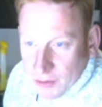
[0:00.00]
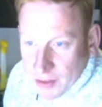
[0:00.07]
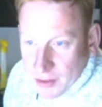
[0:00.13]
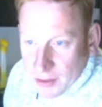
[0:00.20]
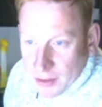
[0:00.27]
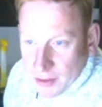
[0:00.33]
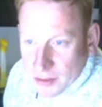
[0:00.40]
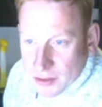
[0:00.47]
on
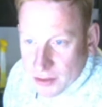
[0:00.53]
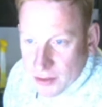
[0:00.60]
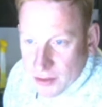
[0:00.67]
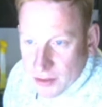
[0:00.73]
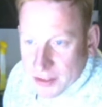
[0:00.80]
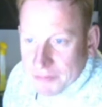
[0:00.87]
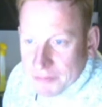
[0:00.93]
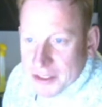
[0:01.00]
it. It's not
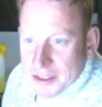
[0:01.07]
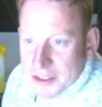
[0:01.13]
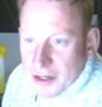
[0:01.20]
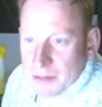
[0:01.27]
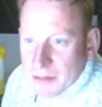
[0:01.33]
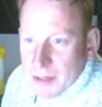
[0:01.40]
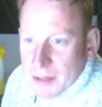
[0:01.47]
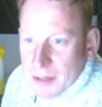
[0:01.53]
the
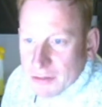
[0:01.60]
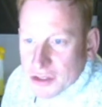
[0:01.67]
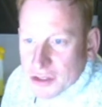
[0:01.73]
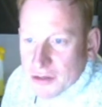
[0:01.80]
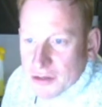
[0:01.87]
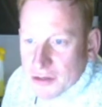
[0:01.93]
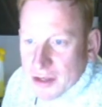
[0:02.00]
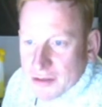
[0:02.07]
£79
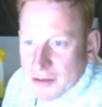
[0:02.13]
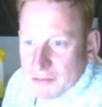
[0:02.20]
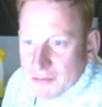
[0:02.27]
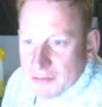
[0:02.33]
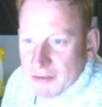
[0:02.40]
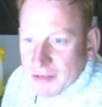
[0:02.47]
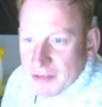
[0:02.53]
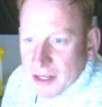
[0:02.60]
shown there, it's
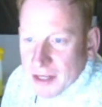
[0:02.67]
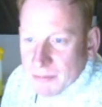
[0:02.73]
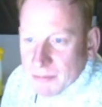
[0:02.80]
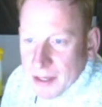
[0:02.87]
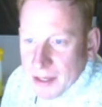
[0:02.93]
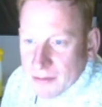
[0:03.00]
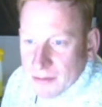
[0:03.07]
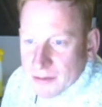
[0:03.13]
£58
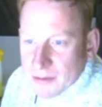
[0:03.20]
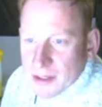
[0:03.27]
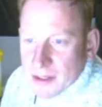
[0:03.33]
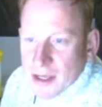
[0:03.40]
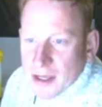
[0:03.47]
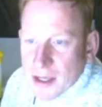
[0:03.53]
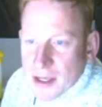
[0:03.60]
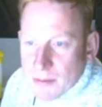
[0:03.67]

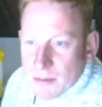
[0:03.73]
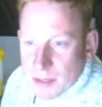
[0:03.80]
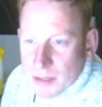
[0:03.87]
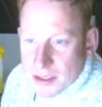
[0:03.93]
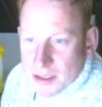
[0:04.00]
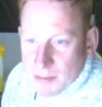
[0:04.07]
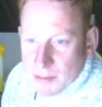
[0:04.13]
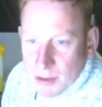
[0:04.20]

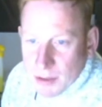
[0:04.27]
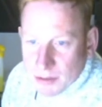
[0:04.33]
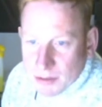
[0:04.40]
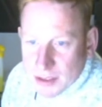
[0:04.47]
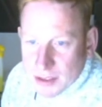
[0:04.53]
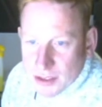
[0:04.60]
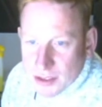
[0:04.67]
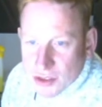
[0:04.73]
plus the
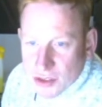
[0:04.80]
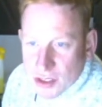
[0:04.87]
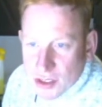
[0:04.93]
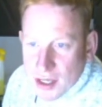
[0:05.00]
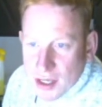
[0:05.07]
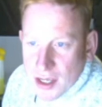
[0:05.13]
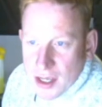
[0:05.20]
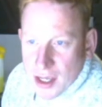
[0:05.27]
postage.
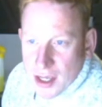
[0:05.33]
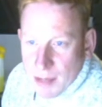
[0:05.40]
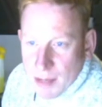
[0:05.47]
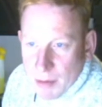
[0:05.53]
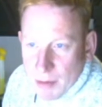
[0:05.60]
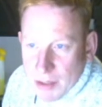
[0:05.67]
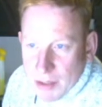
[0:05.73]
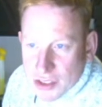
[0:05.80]
It
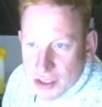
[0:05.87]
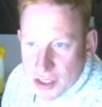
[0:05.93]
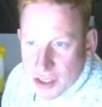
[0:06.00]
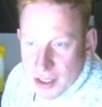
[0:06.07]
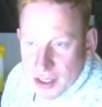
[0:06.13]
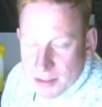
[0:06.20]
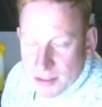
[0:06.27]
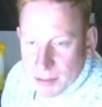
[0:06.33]
went
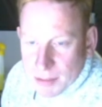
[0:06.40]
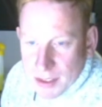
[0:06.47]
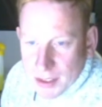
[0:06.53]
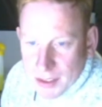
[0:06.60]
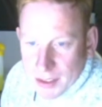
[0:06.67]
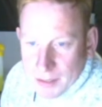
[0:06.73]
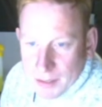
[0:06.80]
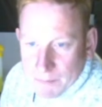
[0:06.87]

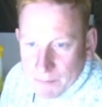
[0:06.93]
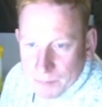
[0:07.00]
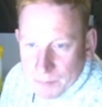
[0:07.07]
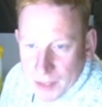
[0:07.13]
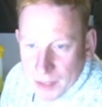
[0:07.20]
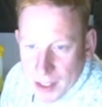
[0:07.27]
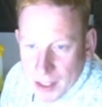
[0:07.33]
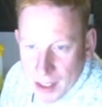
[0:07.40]
GSP.
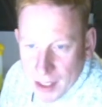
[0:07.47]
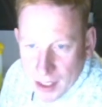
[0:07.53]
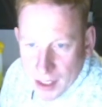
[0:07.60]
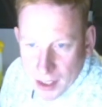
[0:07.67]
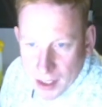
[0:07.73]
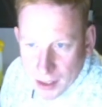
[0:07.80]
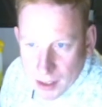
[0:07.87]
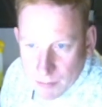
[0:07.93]

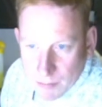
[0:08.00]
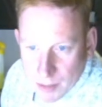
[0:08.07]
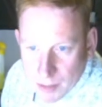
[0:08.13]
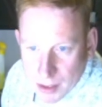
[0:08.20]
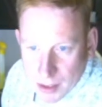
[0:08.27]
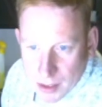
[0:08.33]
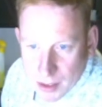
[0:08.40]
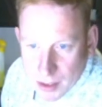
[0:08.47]

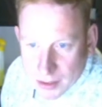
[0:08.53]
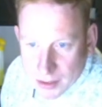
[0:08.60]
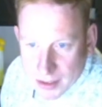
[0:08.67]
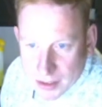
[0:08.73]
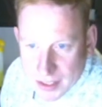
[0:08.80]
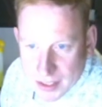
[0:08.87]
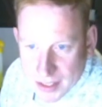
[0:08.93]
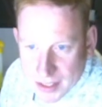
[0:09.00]
I did
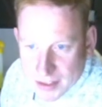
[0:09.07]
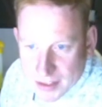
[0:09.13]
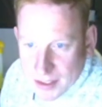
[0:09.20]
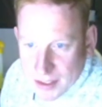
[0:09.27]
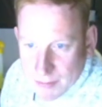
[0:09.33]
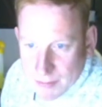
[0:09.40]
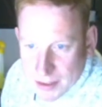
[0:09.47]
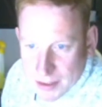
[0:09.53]
test it and
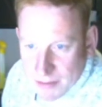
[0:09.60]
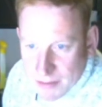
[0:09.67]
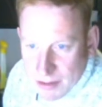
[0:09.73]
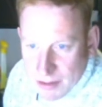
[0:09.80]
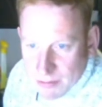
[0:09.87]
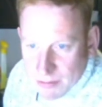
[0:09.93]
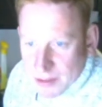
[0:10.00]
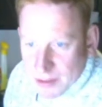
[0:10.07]
mess around
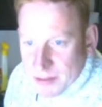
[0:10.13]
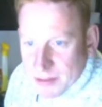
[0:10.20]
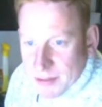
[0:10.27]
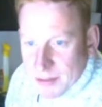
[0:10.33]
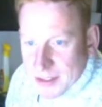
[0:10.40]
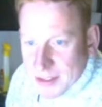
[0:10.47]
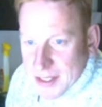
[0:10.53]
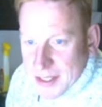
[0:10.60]
with some of the
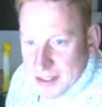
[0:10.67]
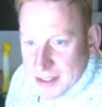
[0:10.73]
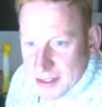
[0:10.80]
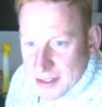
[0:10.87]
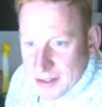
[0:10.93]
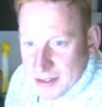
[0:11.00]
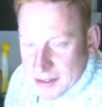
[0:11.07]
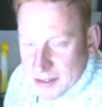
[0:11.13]

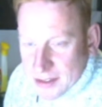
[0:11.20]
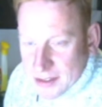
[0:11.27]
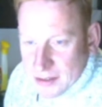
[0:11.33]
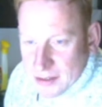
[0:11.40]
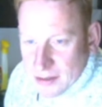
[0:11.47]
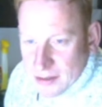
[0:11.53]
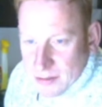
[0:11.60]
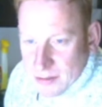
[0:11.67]
settings, and
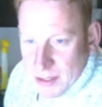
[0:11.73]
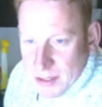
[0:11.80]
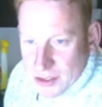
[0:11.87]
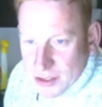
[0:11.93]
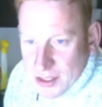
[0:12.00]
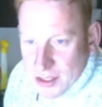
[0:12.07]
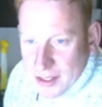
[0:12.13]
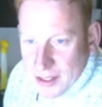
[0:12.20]
I managed to
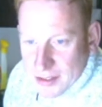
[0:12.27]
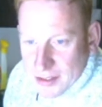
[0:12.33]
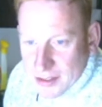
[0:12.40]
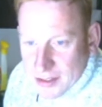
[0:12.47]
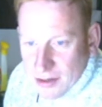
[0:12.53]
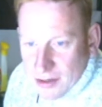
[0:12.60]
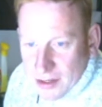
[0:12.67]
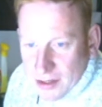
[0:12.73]
get this
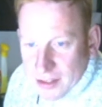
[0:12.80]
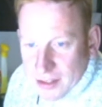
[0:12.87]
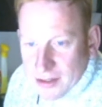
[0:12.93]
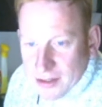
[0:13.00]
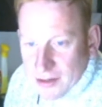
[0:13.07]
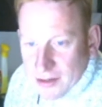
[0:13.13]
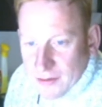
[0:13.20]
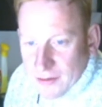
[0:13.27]
line that I